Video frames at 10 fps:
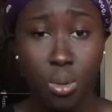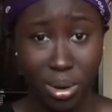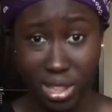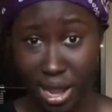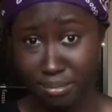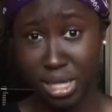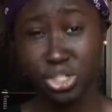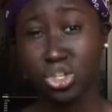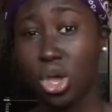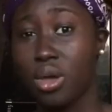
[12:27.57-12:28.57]
whether that
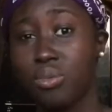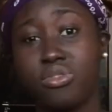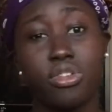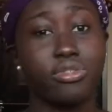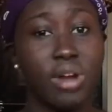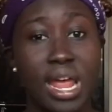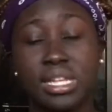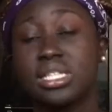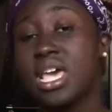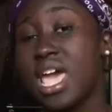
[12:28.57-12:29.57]
means going with your
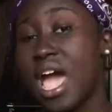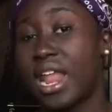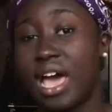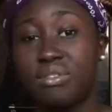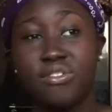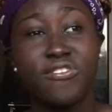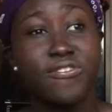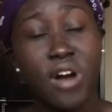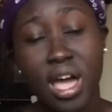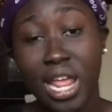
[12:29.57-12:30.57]
friends and having
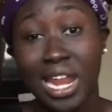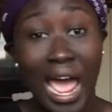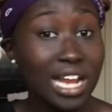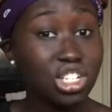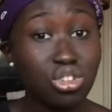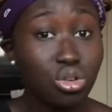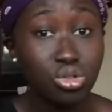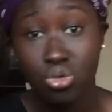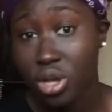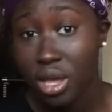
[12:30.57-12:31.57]
fun and actually not
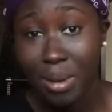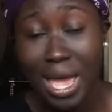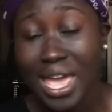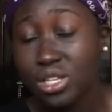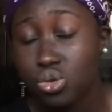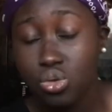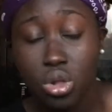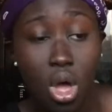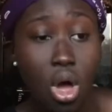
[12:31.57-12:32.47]
talking about it at all,